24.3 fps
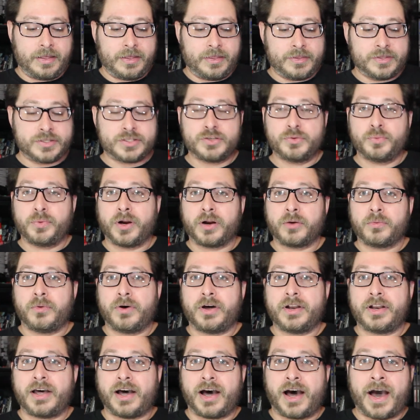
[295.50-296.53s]
This is a weird
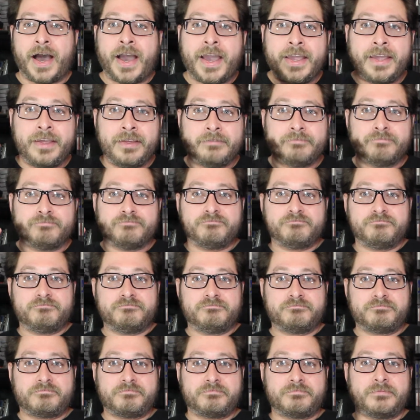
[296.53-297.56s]
one. I
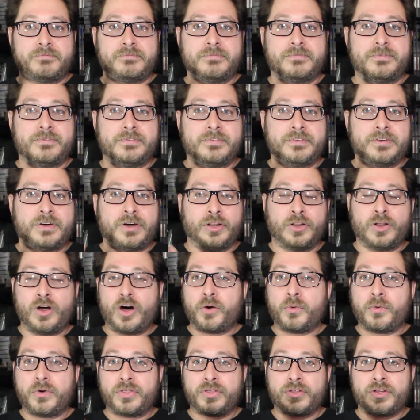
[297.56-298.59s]

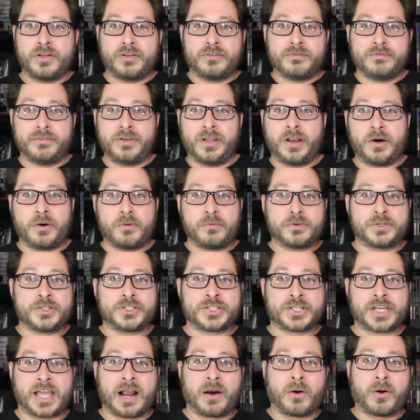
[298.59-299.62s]
along with, you know,
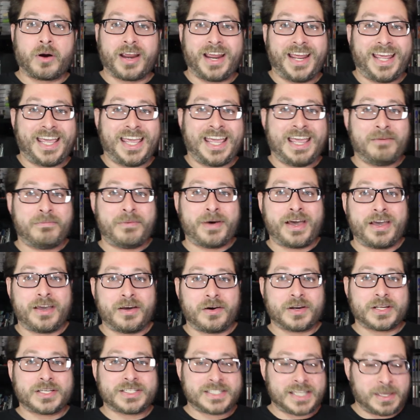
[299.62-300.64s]
scouring
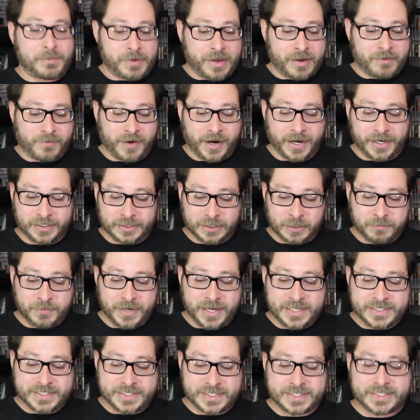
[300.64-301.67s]
eBay on a semi-regular
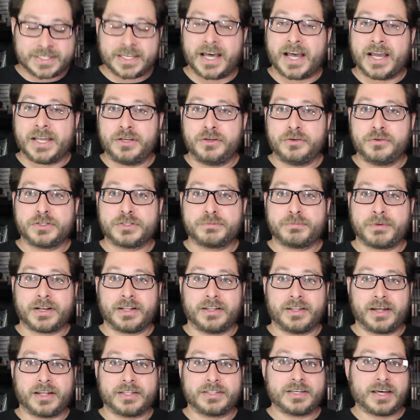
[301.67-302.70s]
basis, I do spend
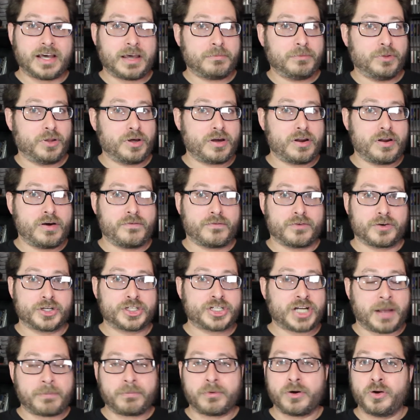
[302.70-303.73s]
a lot of time looking over
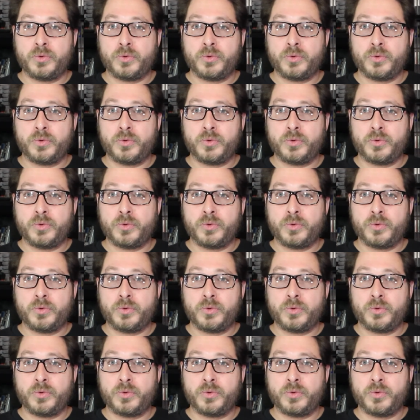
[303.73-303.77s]
shop